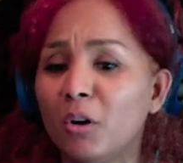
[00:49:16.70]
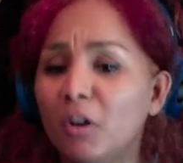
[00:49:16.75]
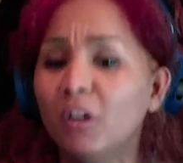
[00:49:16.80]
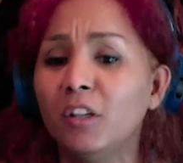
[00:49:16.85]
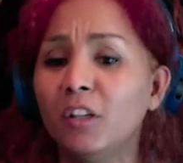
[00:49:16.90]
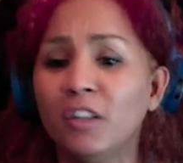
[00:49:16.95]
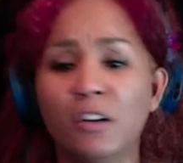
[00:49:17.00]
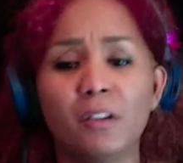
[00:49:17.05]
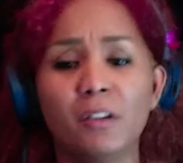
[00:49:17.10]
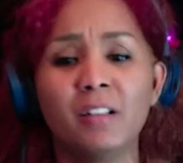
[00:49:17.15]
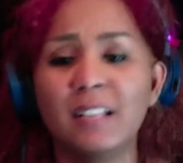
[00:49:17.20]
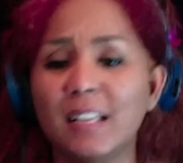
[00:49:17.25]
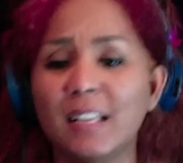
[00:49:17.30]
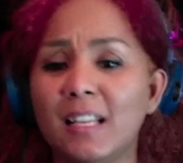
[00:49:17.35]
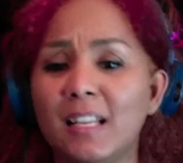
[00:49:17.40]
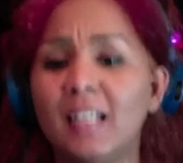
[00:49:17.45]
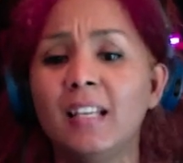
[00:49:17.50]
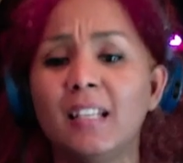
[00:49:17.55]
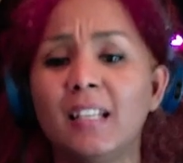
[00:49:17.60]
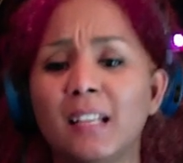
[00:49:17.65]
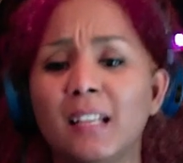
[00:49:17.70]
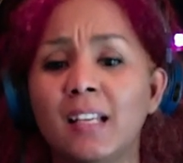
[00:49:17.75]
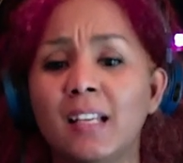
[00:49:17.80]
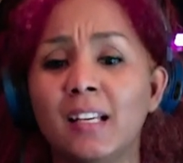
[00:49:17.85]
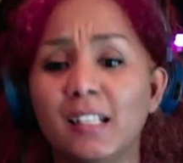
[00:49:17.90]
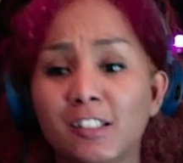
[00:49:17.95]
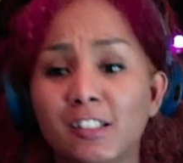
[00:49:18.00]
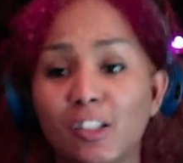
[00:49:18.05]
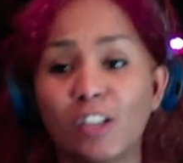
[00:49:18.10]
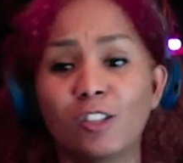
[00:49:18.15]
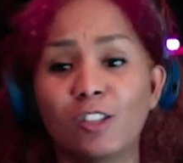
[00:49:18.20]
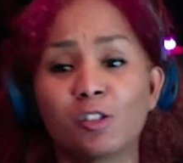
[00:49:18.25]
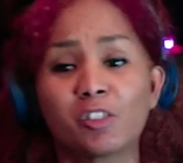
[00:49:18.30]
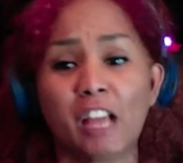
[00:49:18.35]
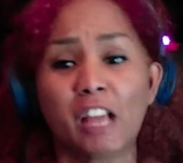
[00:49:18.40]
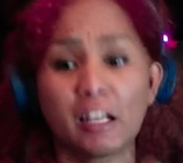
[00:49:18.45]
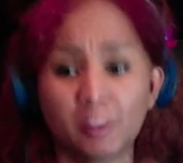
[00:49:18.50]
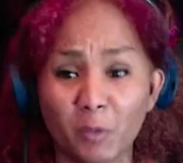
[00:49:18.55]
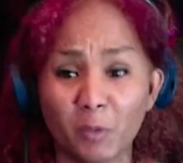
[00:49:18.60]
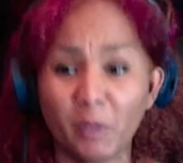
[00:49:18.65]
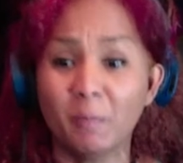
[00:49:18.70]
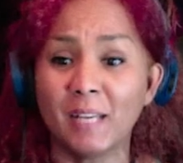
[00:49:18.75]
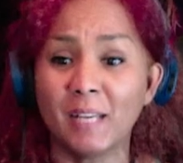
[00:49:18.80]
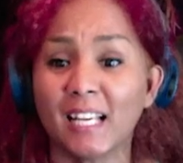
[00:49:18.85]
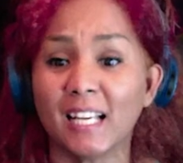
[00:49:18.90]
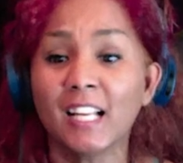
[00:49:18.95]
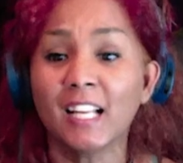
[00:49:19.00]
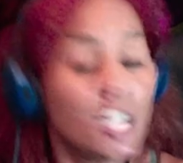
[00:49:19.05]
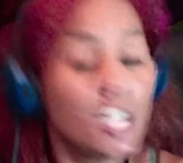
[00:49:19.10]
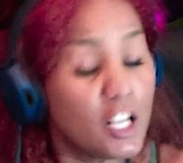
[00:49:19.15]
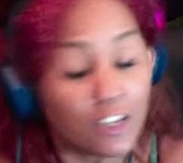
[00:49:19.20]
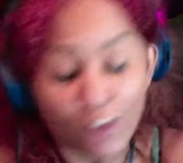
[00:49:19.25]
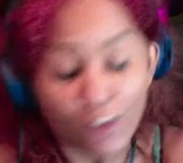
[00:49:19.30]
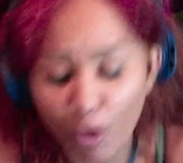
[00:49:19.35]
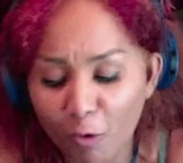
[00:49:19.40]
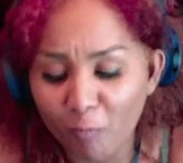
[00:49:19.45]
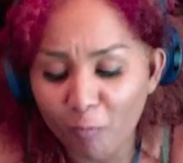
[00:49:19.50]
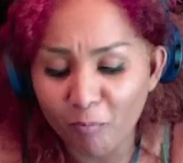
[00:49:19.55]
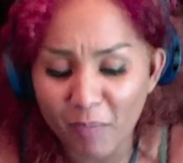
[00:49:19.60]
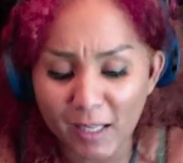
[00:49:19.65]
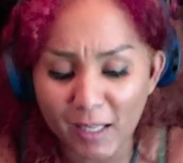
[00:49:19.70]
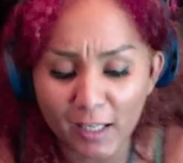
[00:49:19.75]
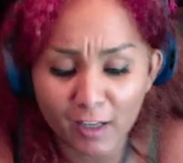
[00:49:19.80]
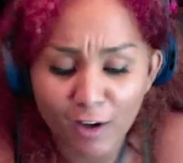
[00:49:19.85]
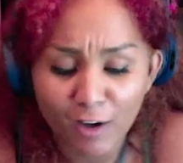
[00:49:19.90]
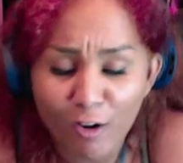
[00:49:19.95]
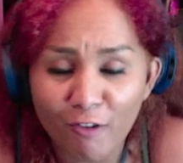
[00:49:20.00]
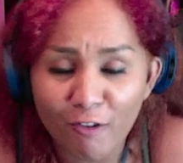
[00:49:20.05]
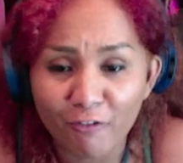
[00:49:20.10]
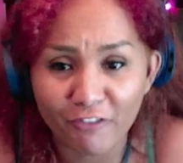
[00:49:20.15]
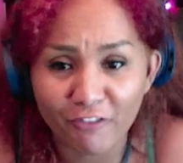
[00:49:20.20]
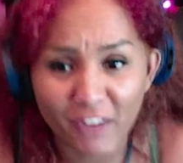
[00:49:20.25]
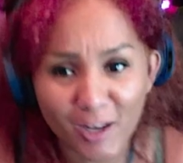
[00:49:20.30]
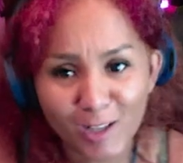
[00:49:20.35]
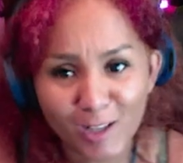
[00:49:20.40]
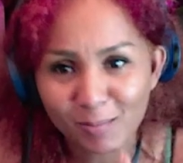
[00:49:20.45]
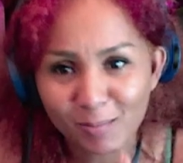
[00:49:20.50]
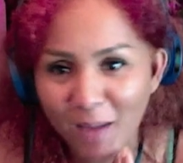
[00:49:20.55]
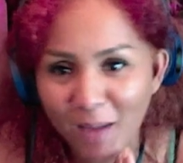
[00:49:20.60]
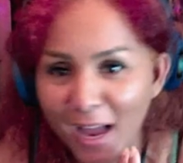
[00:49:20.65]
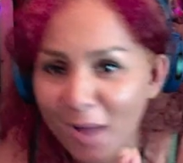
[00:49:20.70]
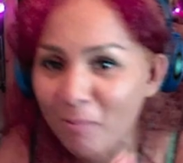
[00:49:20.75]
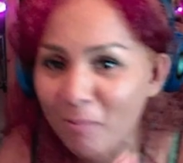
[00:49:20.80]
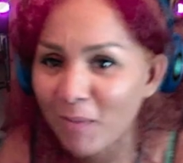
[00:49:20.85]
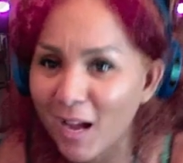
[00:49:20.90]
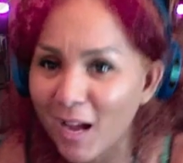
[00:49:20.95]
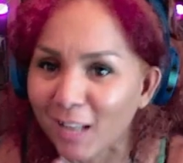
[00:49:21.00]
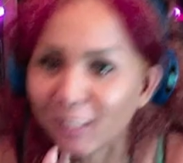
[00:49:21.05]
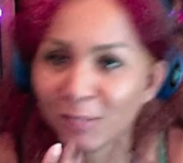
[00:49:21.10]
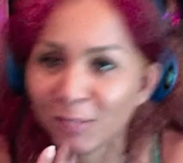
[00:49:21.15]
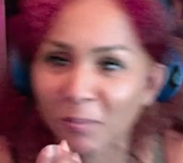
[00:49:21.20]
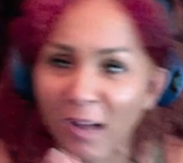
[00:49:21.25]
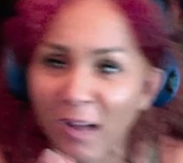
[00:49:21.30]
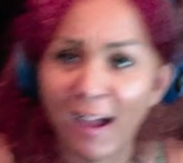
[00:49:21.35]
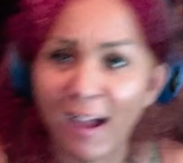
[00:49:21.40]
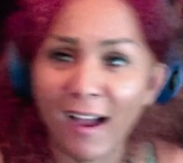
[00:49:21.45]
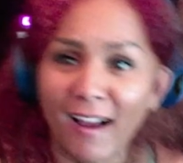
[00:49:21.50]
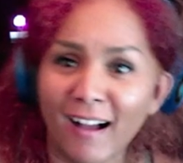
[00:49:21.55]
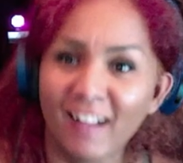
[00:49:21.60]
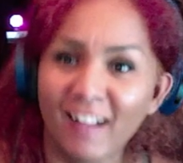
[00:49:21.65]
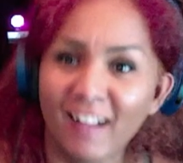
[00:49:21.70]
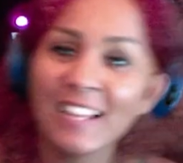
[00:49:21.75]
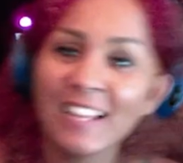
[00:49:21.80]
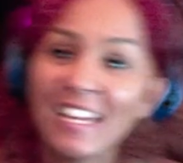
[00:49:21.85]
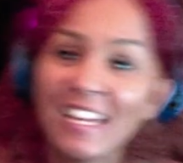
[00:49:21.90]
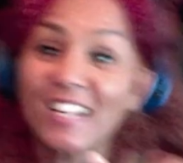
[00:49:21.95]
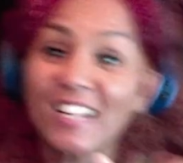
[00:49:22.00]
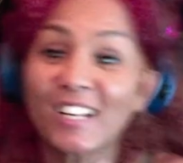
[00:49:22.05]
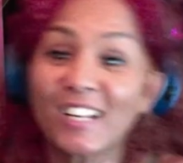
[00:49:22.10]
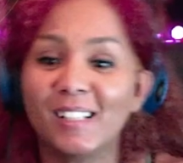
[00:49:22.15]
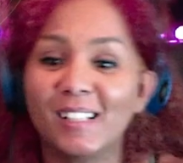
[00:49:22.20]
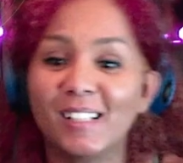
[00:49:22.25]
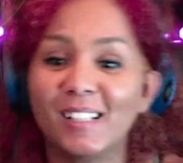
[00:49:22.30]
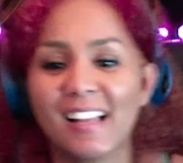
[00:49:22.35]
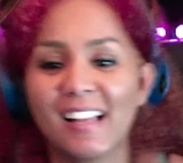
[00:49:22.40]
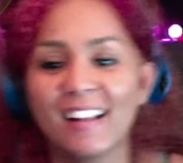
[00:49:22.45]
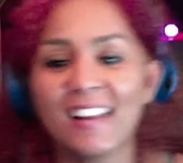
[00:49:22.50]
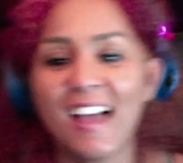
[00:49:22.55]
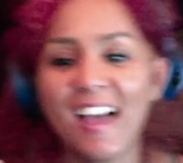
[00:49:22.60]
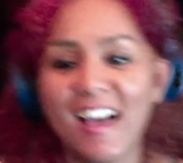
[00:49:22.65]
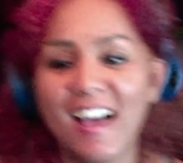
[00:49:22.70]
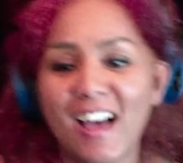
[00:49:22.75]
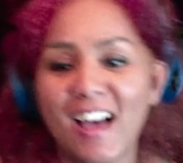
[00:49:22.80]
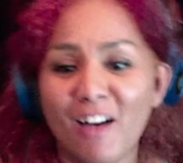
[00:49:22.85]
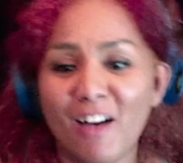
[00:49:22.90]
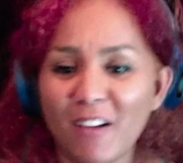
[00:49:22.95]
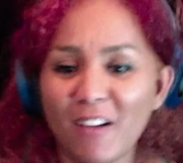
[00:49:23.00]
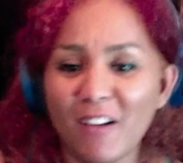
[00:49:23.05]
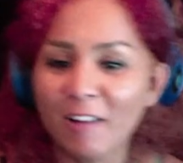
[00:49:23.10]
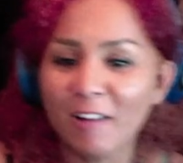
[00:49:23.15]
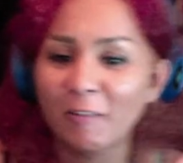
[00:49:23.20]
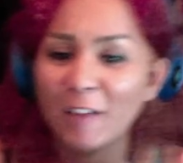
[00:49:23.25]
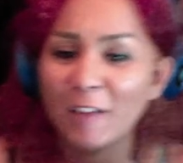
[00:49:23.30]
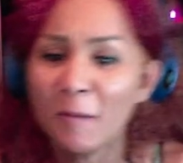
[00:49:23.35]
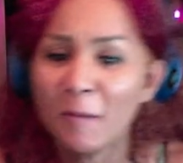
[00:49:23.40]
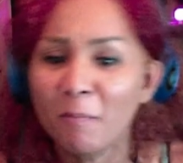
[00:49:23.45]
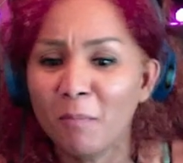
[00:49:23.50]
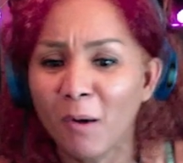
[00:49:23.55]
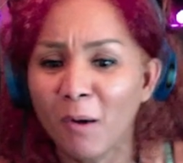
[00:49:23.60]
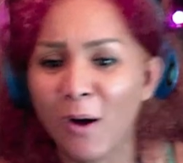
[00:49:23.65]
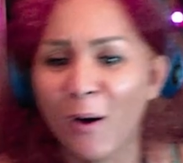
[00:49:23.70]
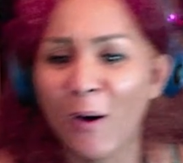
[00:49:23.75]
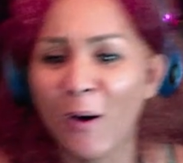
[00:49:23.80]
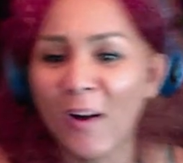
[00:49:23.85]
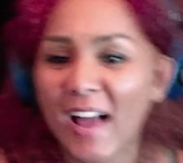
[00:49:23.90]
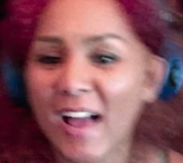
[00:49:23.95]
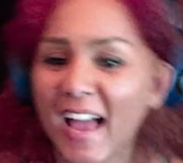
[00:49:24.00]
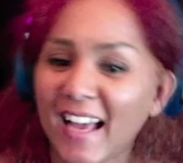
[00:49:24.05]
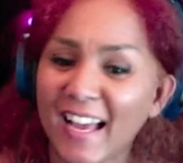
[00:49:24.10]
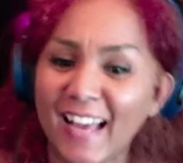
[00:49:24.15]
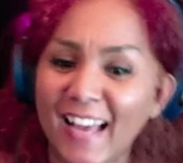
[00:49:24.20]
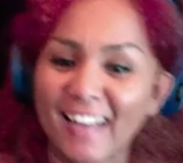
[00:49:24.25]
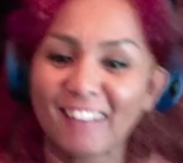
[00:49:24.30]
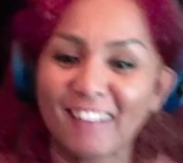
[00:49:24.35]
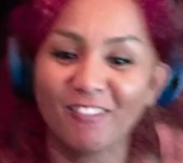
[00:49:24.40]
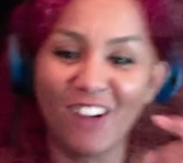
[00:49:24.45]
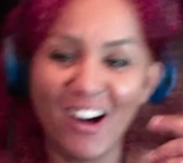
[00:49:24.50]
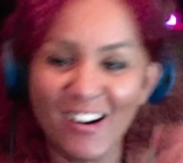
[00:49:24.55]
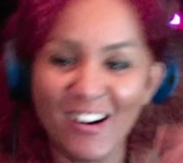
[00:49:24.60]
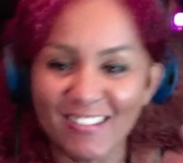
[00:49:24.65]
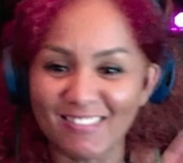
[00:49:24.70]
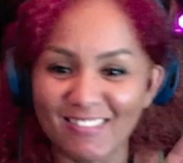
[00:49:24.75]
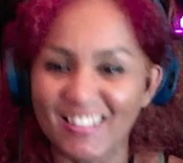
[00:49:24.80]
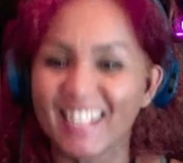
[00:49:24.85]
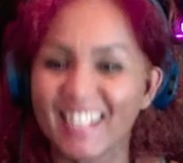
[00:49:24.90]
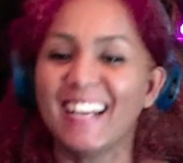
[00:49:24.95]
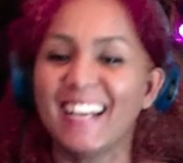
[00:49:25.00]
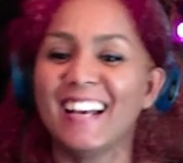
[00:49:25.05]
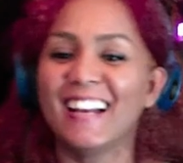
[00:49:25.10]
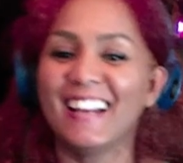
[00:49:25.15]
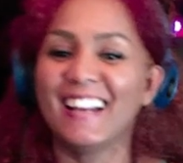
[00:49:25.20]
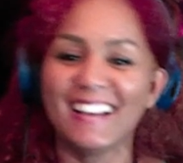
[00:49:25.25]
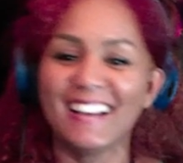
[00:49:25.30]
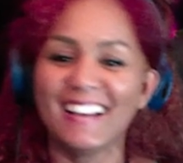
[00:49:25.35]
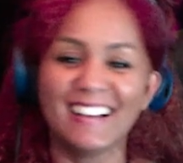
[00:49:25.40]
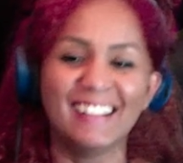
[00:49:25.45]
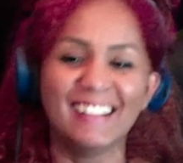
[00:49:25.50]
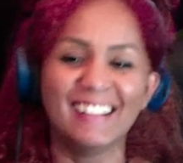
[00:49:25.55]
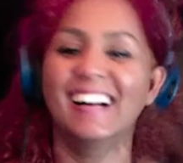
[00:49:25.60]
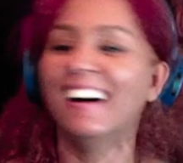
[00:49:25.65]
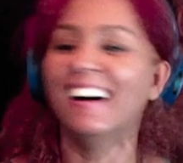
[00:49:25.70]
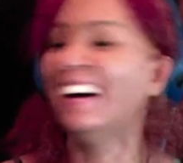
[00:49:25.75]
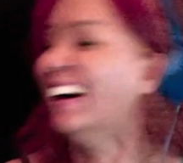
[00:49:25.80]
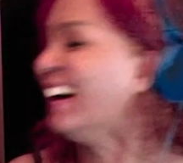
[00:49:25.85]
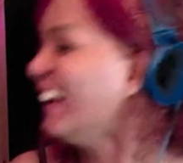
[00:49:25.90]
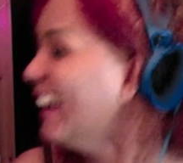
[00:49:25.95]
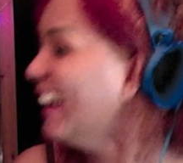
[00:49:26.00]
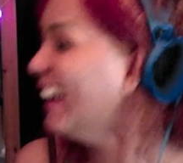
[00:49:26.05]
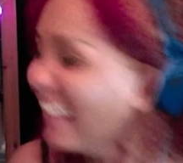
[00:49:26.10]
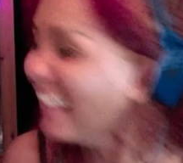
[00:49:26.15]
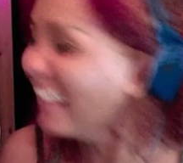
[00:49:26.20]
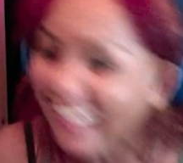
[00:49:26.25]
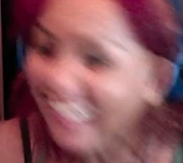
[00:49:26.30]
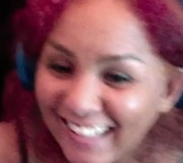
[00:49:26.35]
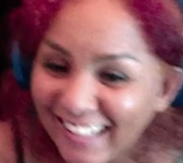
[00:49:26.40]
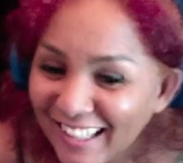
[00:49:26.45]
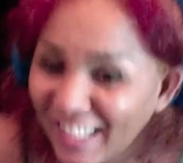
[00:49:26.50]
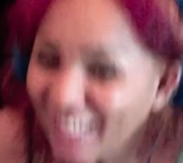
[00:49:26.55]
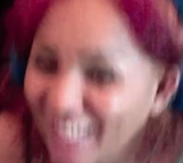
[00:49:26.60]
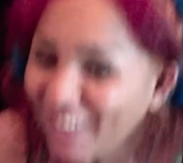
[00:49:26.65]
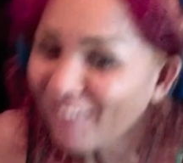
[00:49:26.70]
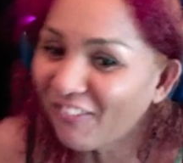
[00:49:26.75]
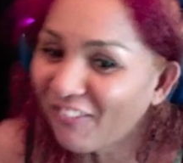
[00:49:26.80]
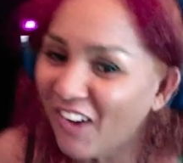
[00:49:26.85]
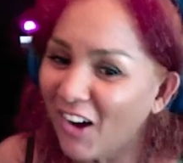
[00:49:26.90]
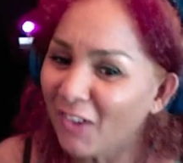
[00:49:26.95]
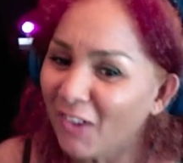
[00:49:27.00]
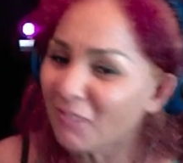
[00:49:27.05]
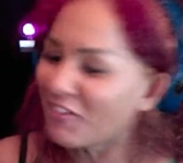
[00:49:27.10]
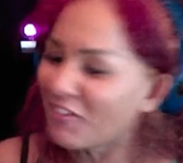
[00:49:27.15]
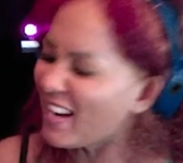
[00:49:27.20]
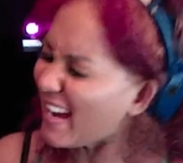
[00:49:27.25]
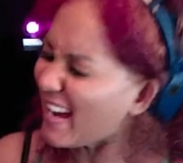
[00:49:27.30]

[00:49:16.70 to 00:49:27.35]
your knees. Come shot with me. Don't be confused by my smile, cause I've never been more. Hey, hey, for real. For real.